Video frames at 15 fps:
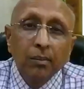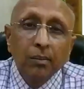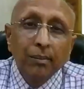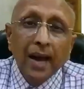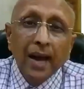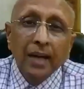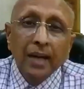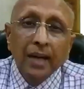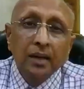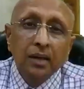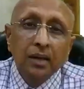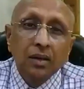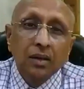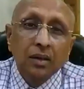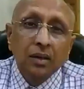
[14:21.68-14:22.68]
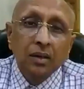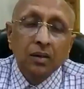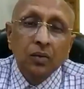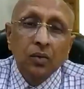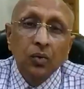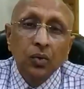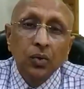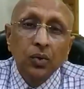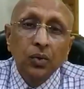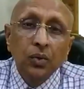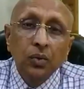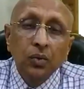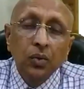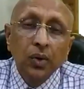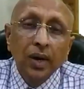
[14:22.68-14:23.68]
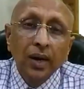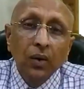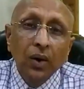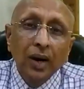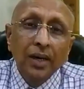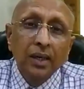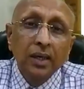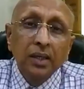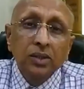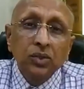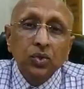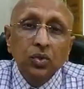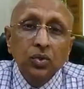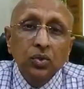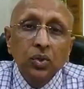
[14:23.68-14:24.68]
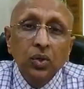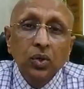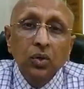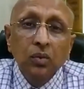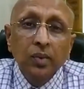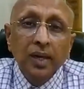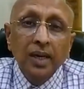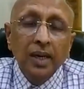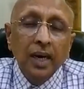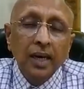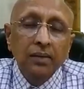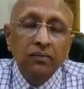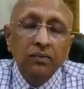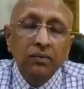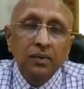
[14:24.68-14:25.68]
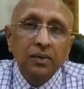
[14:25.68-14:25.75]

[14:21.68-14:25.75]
man who have understood the human life.